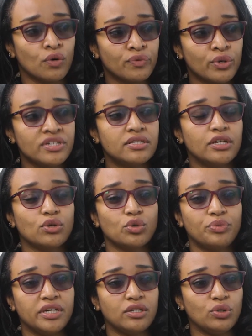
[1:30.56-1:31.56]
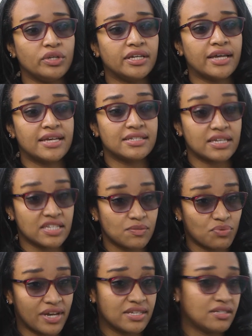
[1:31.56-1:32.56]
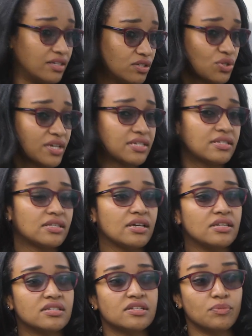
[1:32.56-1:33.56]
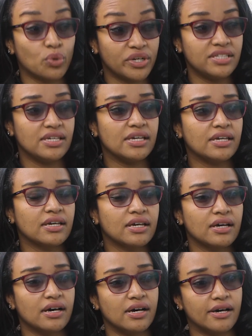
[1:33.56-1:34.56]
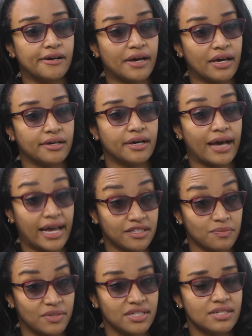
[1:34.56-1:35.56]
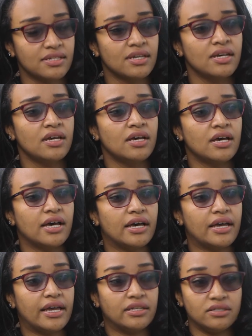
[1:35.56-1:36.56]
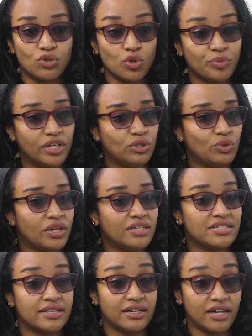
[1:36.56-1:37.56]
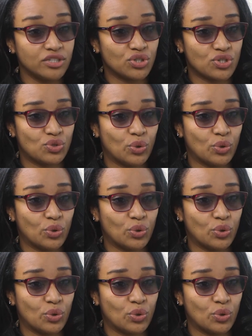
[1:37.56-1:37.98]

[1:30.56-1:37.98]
Of course, the European Union has expressed interest in supporting uh, ATMIS, uh, and European Union is the largest